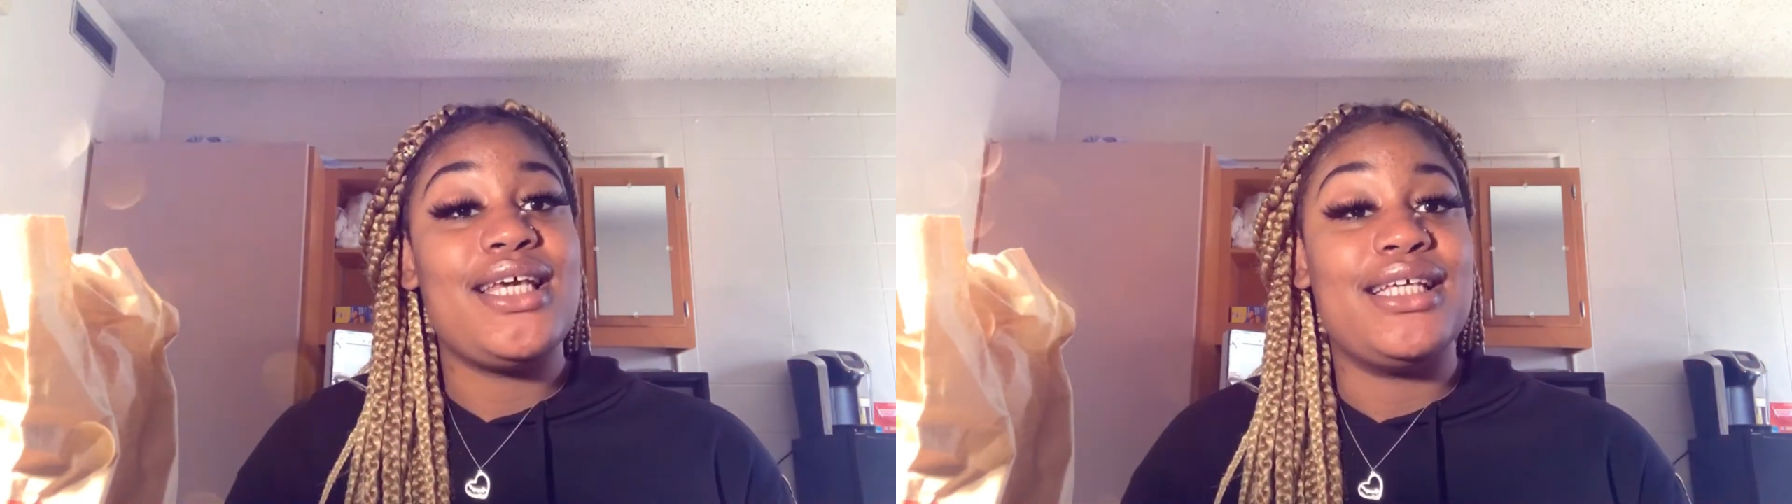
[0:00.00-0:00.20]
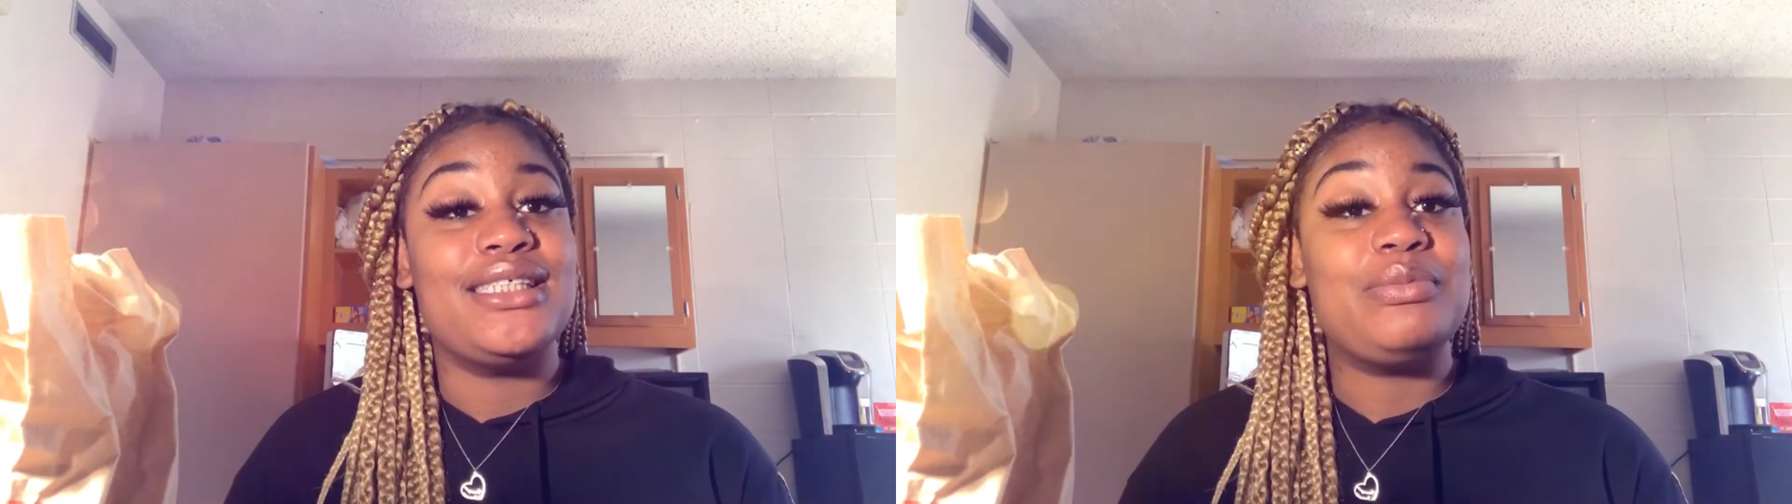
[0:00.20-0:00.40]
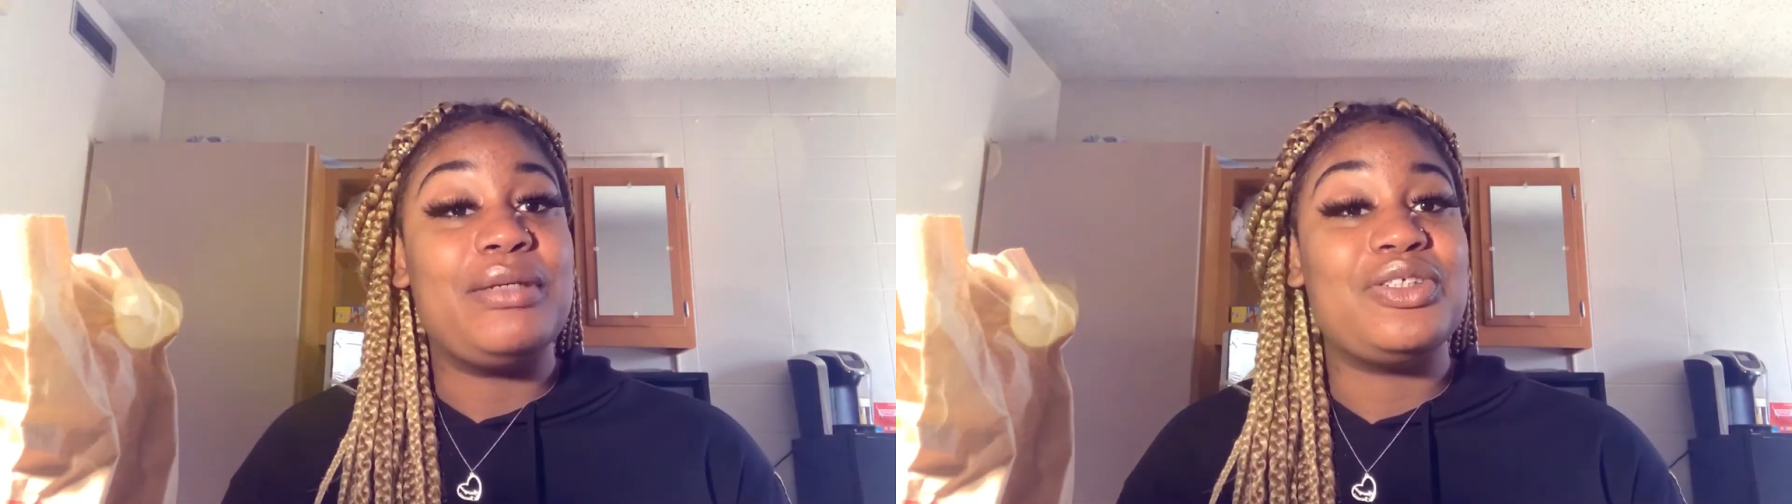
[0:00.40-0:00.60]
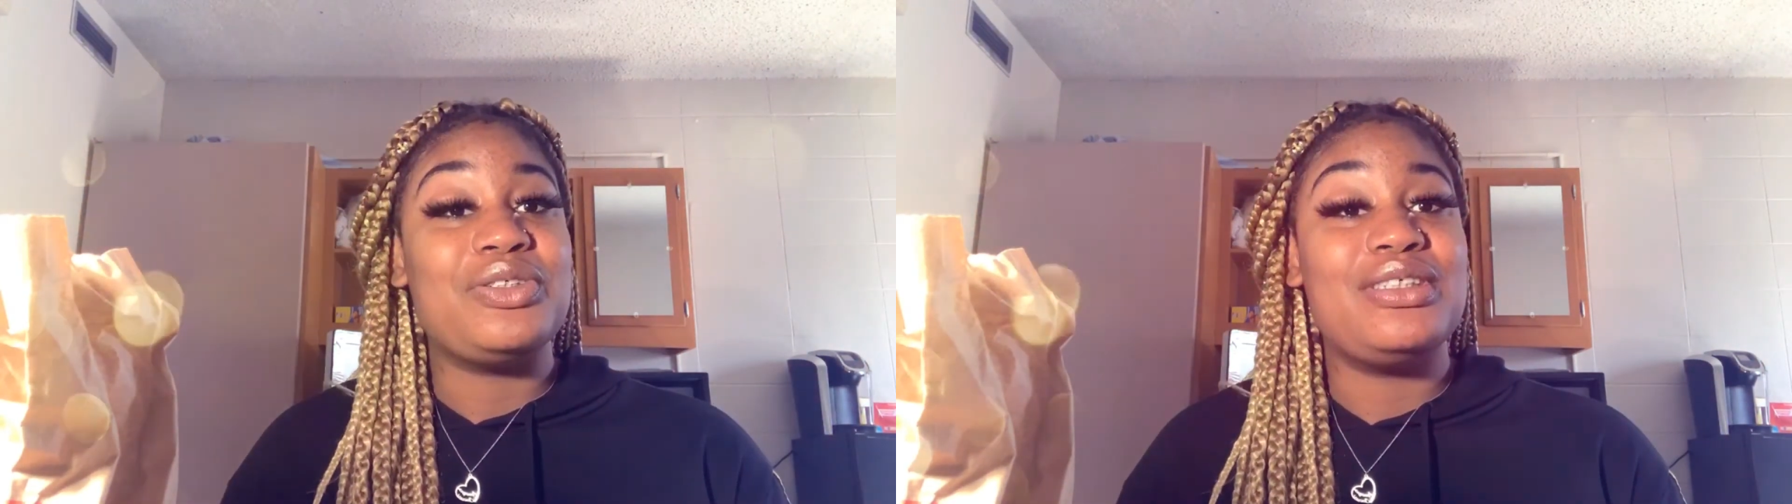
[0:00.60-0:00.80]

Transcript: a special